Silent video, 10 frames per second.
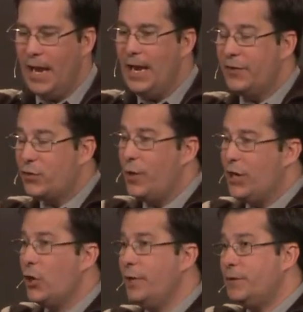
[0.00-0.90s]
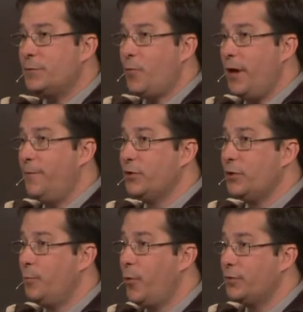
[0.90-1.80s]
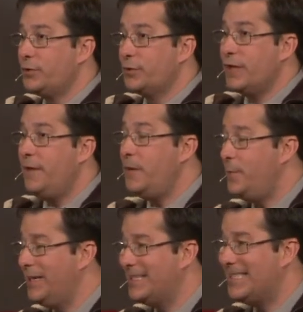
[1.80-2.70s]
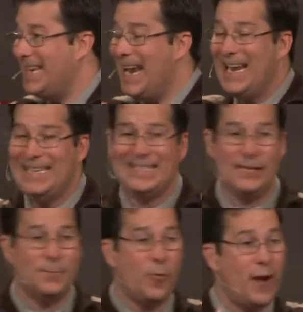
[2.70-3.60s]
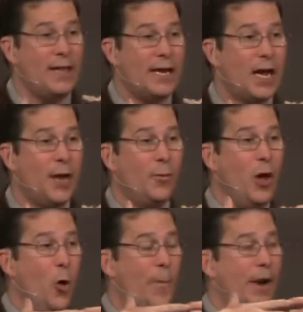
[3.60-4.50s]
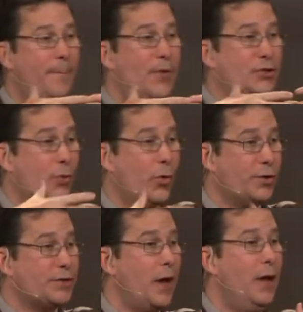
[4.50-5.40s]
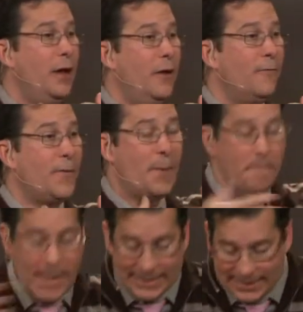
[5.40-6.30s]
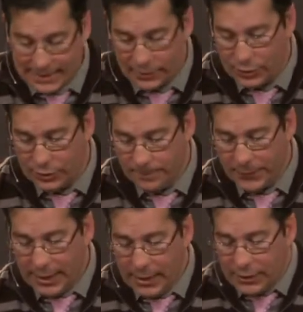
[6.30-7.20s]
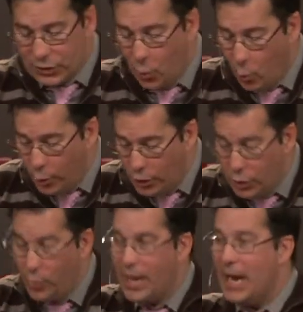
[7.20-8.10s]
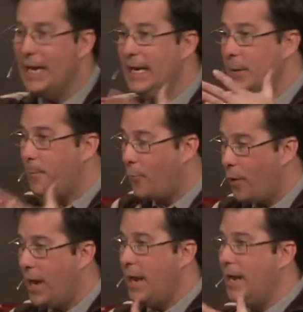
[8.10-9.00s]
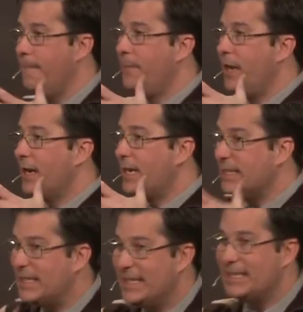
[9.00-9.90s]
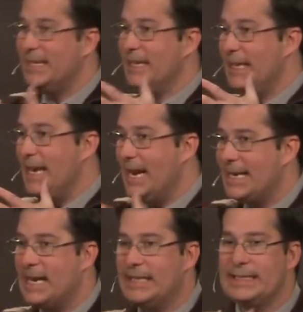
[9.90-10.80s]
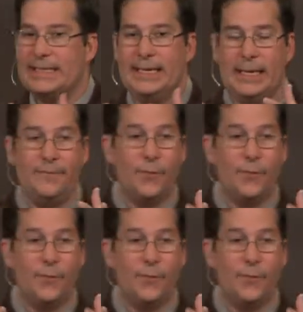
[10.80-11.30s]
and so he could have just prayed for his own personal safety but instead he says pray that god will open up the doors for the message. And, and so you and I need to pray consistently and constantly